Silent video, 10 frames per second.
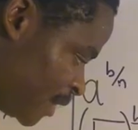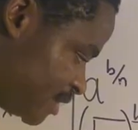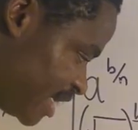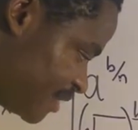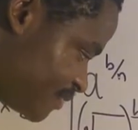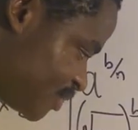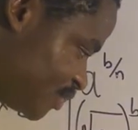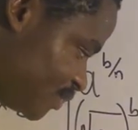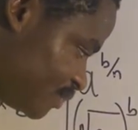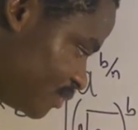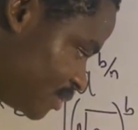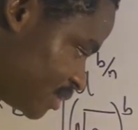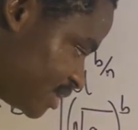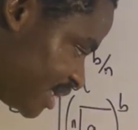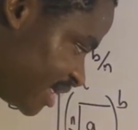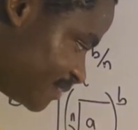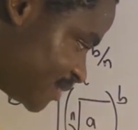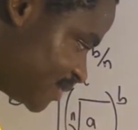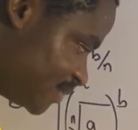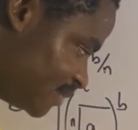times 2
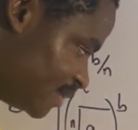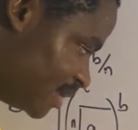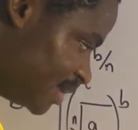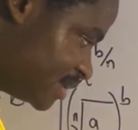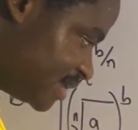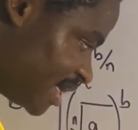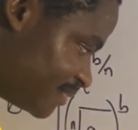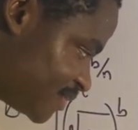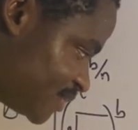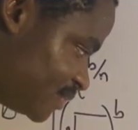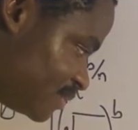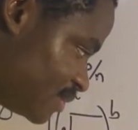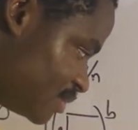times 2 times 2,